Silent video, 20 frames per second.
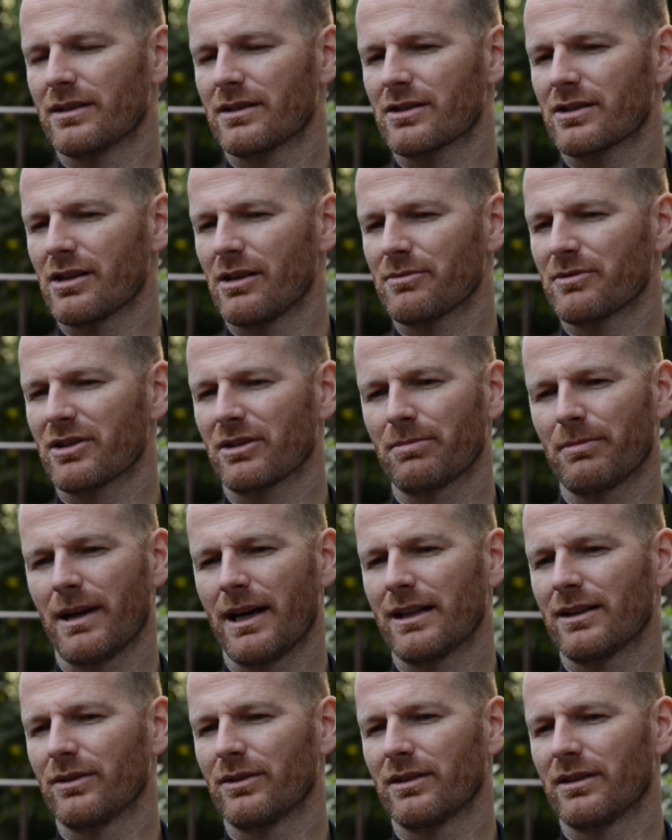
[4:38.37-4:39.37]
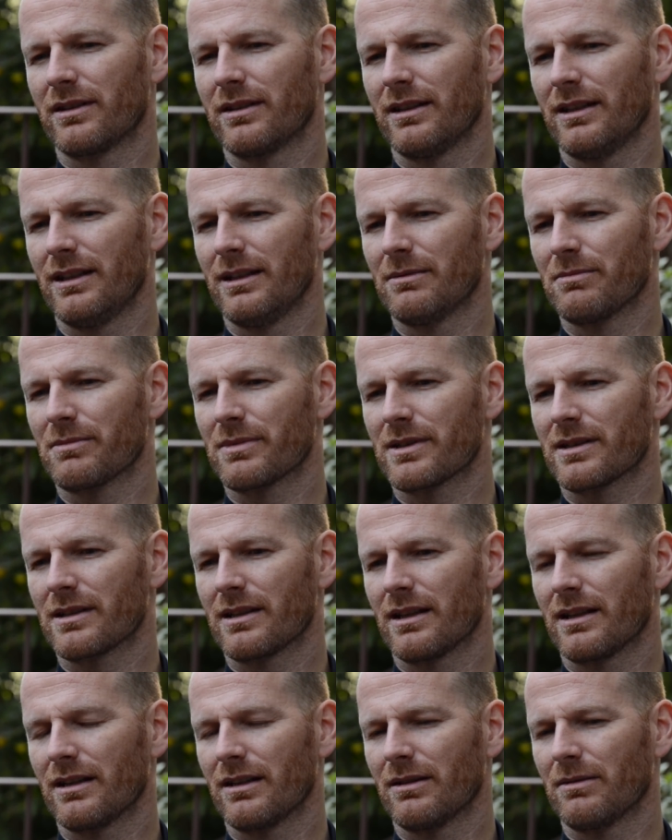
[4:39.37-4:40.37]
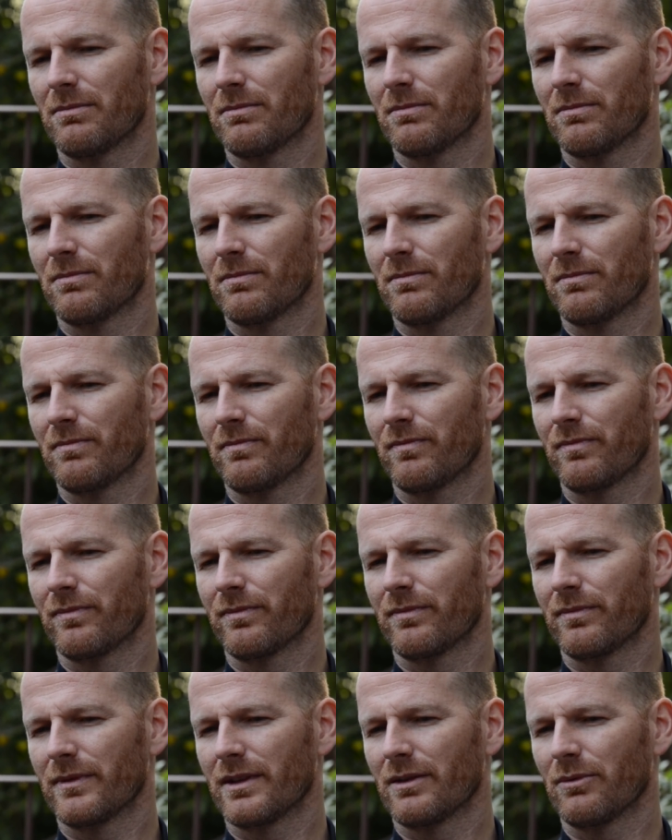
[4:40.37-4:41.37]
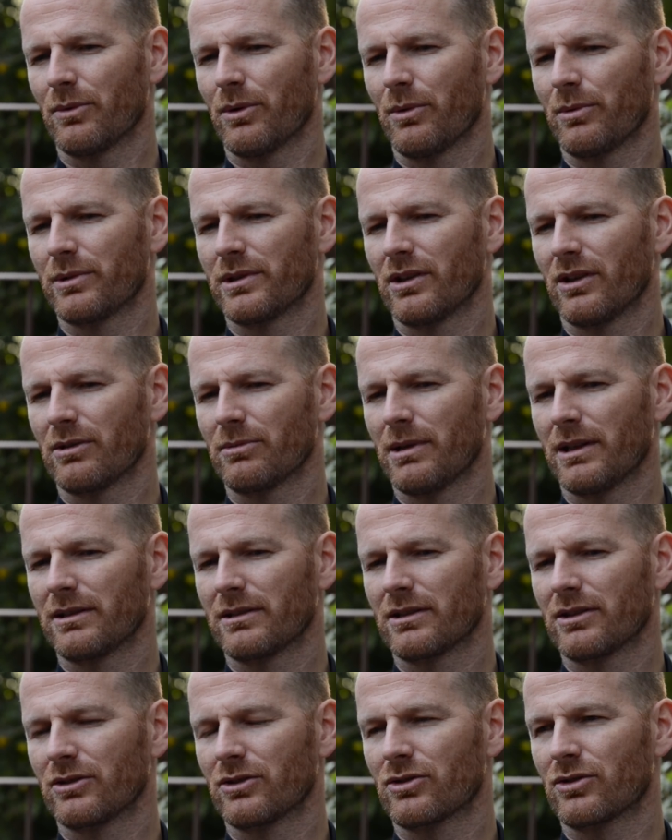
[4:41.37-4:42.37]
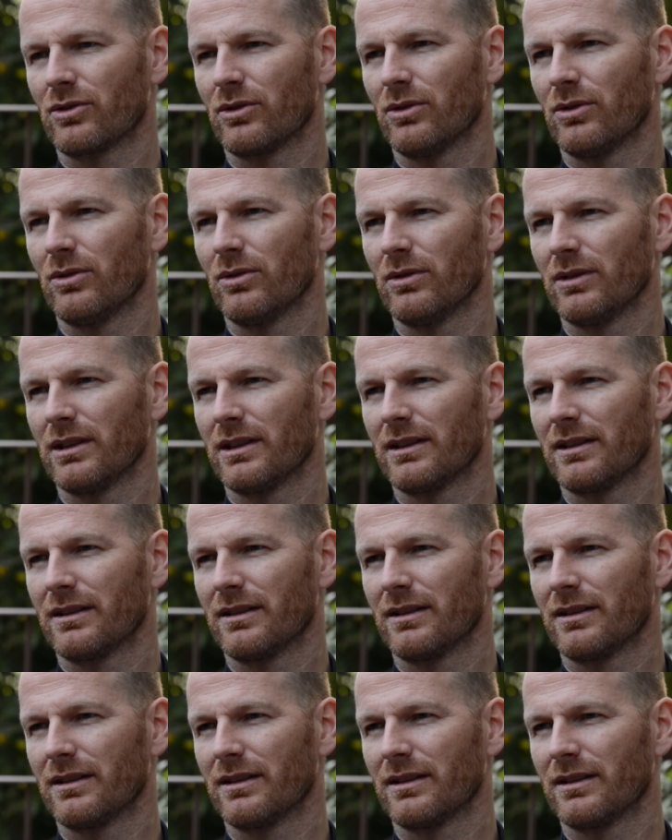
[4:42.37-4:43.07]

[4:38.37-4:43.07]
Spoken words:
subject matter and themes that what we're talking about, control